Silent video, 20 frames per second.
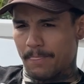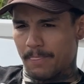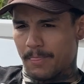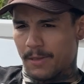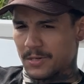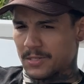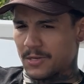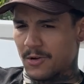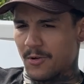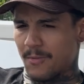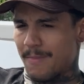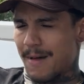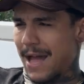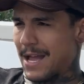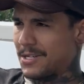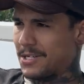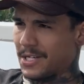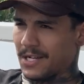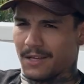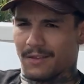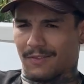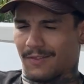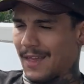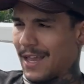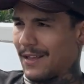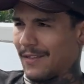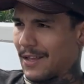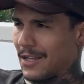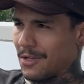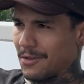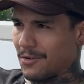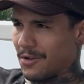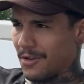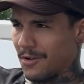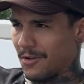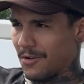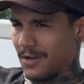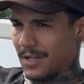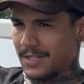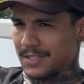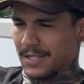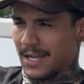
There's no magic thing that you do. It's